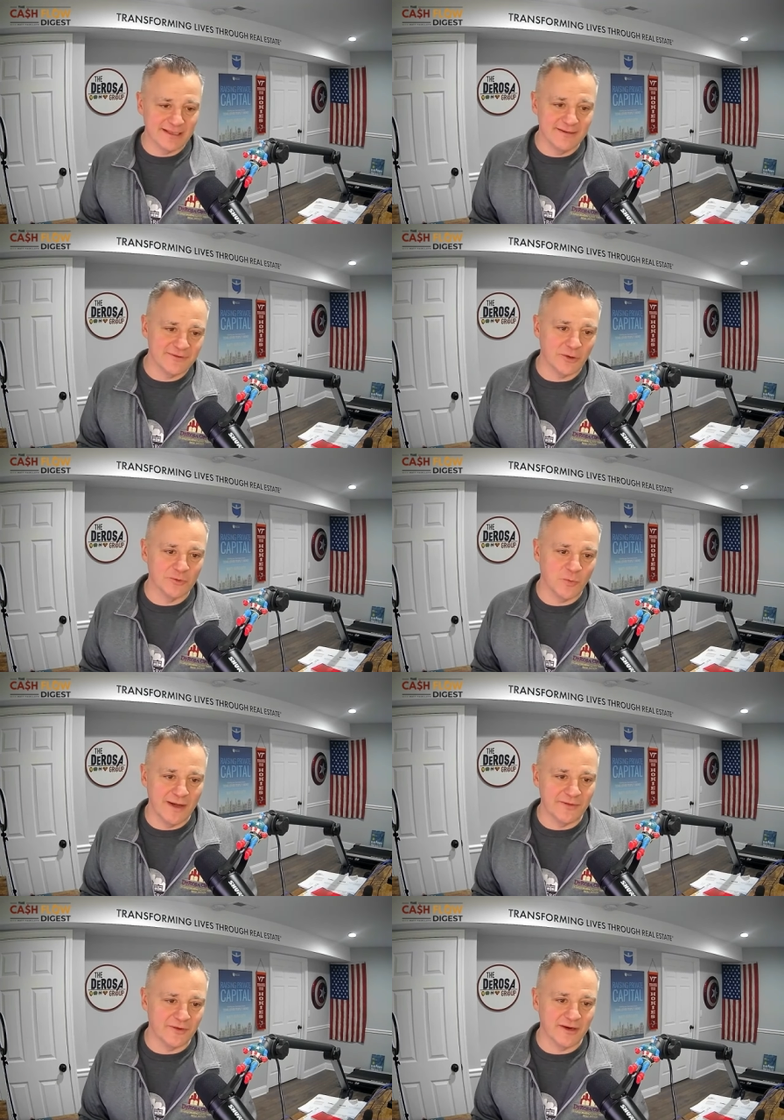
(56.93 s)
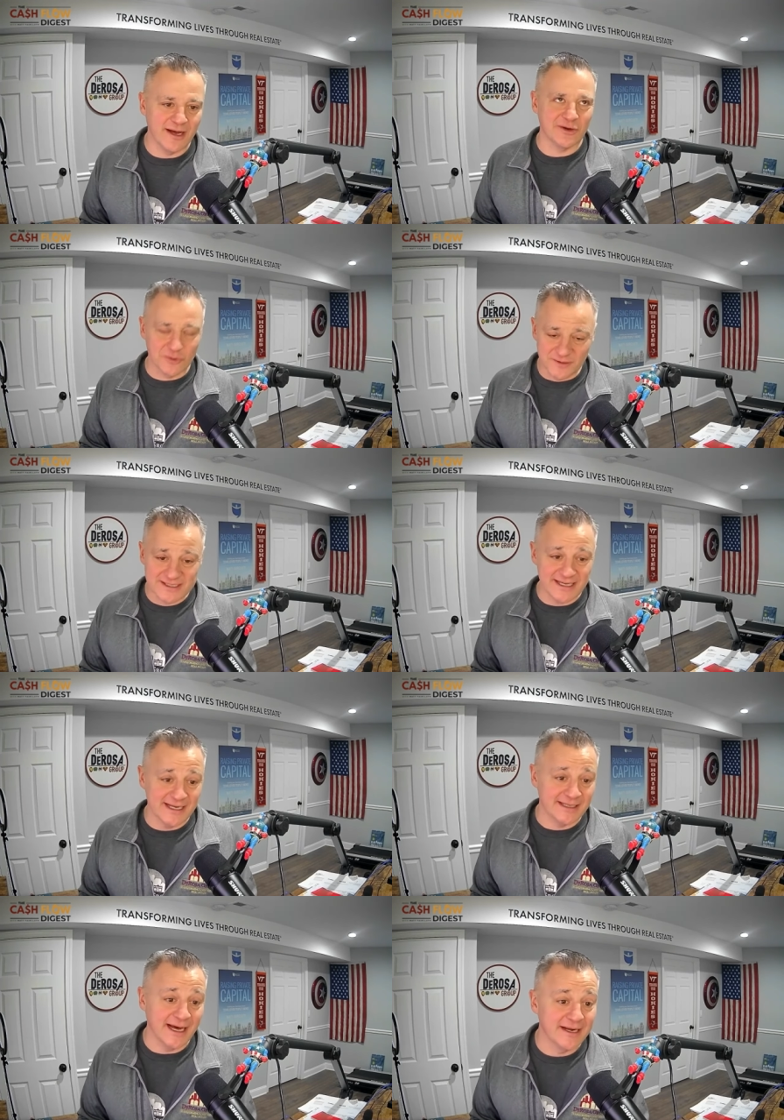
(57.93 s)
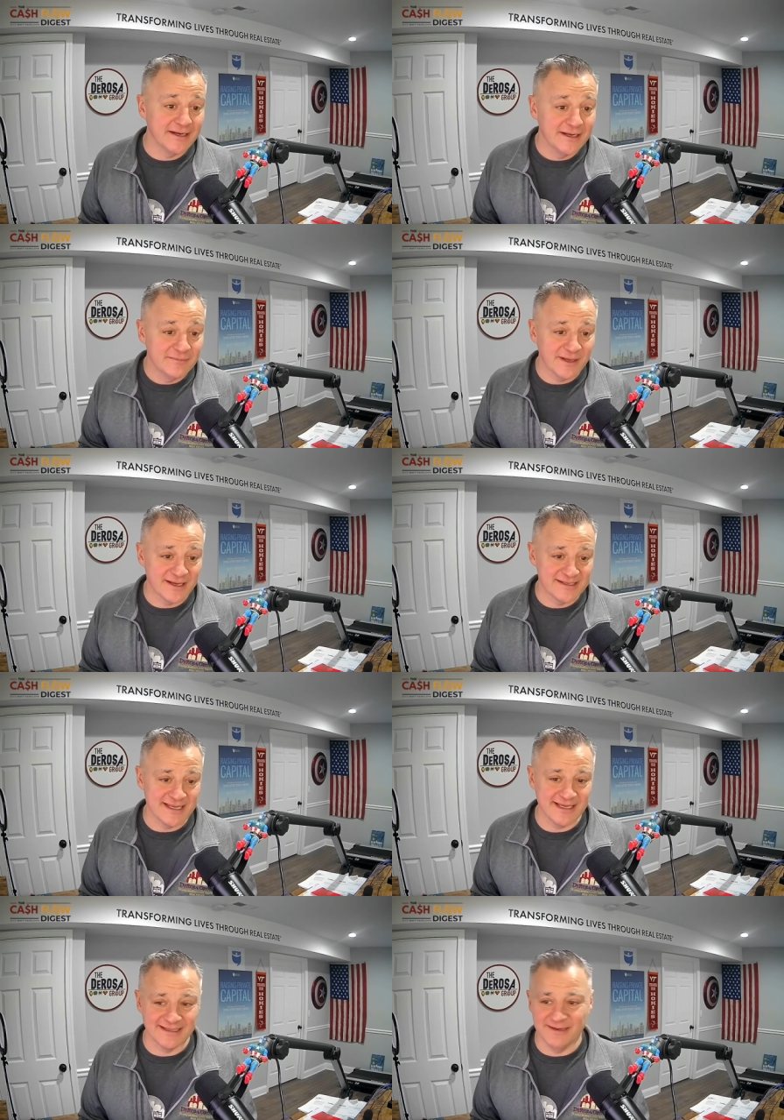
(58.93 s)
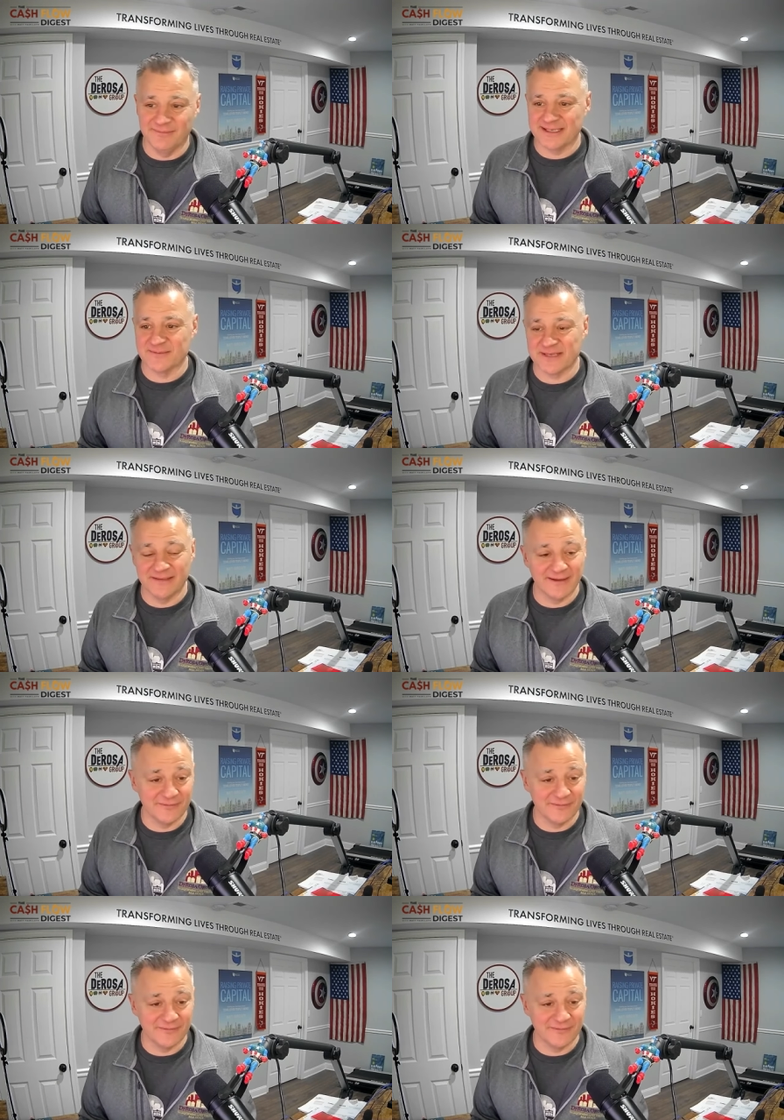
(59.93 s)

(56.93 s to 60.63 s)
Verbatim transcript: to love cold weather are only saying that because they think that it makes them sound